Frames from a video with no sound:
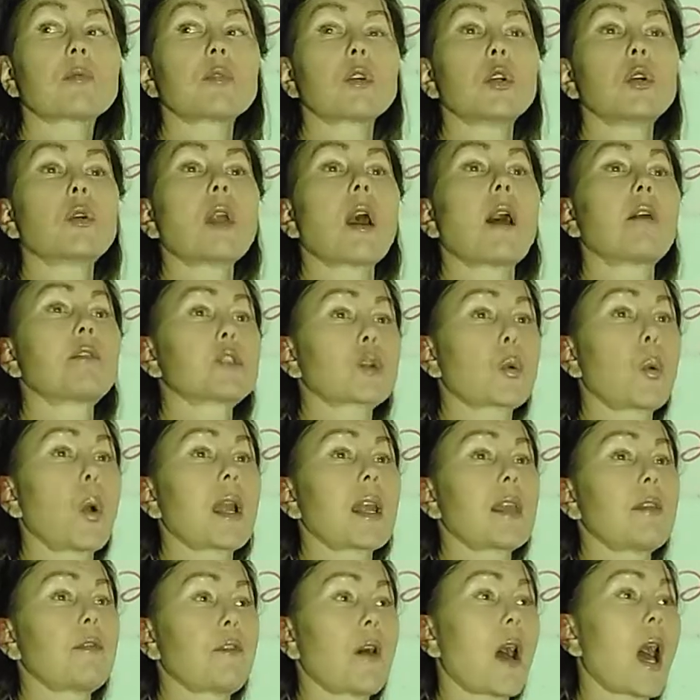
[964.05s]
root of
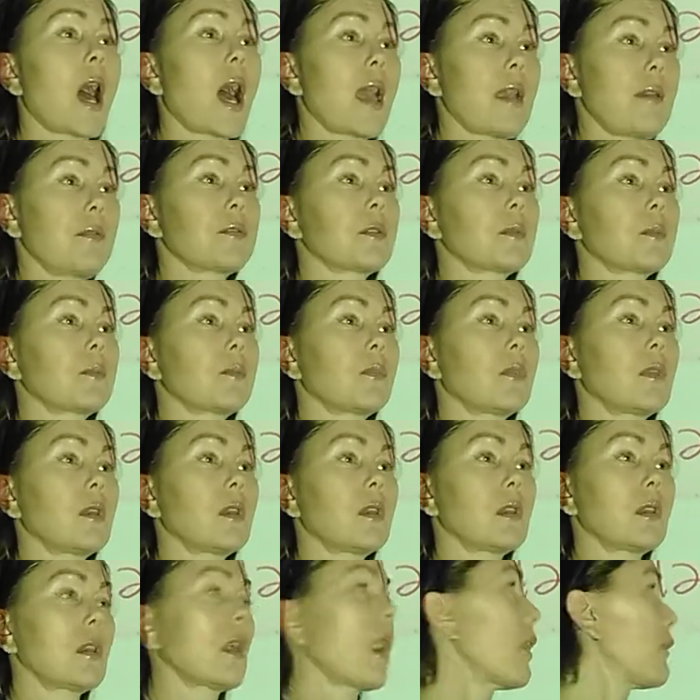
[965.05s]
25
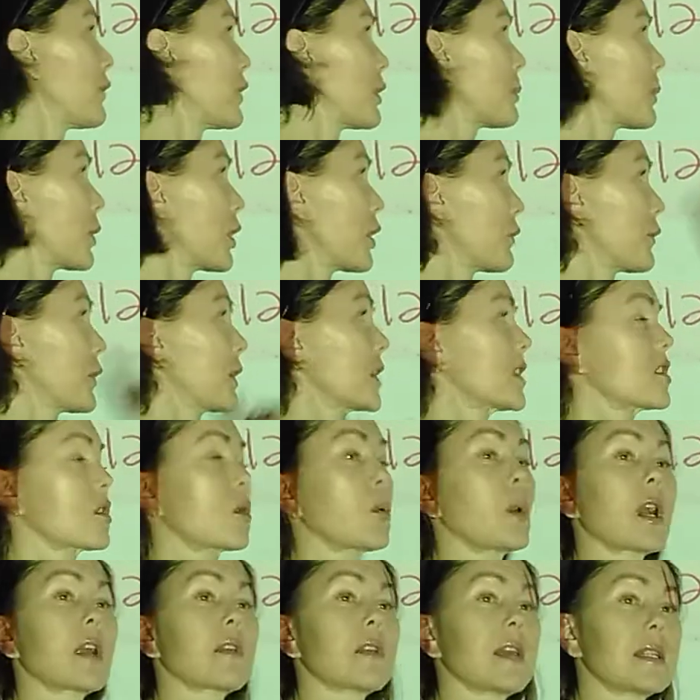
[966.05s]
of the perfect
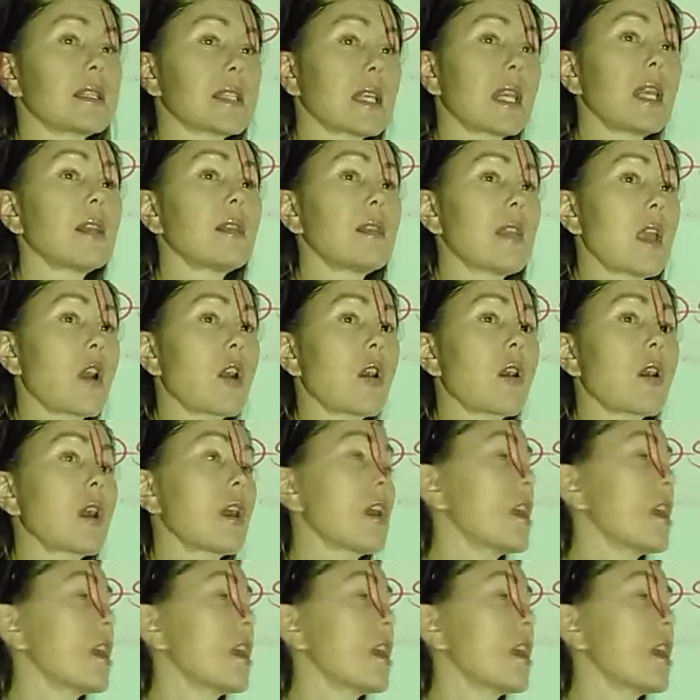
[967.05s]
square that's in there.